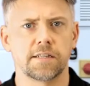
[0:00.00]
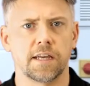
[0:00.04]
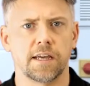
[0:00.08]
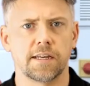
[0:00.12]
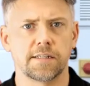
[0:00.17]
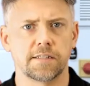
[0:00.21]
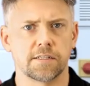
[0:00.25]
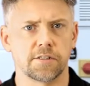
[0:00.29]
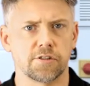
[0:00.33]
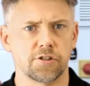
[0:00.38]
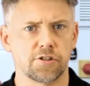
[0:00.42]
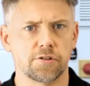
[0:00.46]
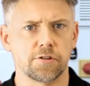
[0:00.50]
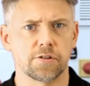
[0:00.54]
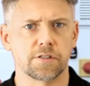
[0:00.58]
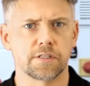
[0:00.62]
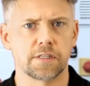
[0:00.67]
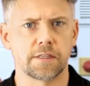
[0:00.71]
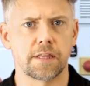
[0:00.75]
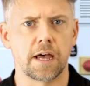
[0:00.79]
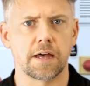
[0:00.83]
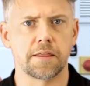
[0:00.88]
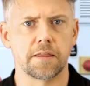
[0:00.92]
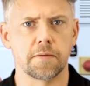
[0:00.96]
test
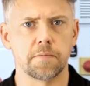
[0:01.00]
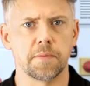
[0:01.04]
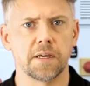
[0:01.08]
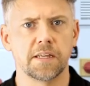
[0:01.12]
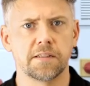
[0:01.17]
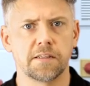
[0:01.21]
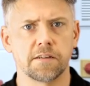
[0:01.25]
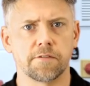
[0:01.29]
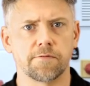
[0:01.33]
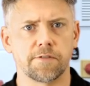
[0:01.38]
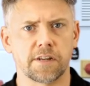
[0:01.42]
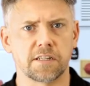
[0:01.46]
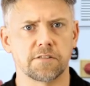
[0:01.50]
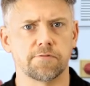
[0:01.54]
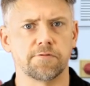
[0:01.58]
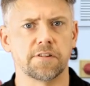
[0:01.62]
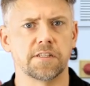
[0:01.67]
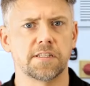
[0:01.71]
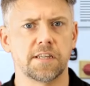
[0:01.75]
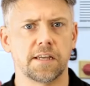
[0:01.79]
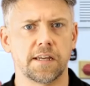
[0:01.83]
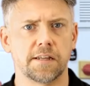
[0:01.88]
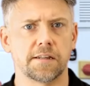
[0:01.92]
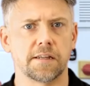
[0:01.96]
ensures that the mating rings
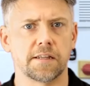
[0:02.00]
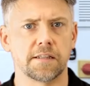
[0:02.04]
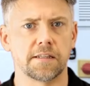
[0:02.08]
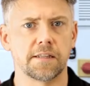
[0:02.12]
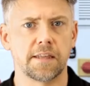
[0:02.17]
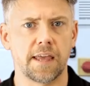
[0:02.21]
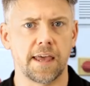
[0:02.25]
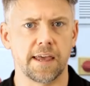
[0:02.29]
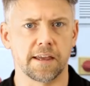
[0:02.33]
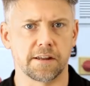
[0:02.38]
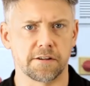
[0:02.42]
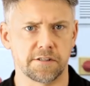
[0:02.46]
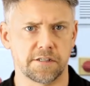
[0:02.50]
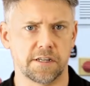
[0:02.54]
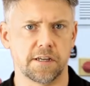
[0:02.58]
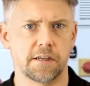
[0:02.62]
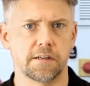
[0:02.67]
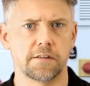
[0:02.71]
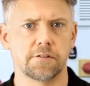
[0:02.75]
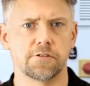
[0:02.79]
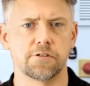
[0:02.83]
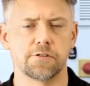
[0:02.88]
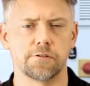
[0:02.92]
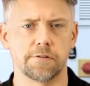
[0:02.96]
retain integrity
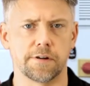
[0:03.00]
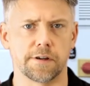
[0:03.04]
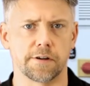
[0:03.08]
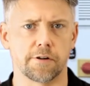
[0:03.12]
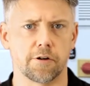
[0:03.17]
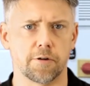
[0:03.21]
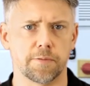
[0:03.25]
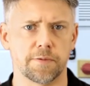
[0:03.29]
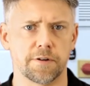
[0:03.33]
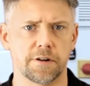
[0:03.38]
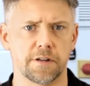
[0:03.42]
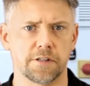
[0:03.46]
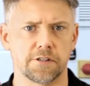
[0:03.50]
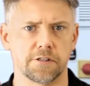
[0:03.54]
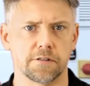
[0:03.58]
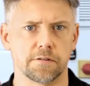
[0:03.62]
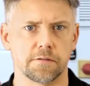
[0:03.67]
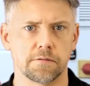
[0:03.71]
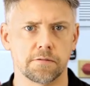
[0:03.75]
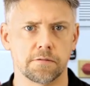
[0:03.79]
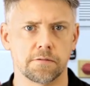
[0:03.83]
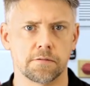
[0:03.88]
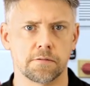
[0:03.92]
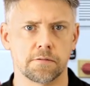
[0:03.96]
during operation.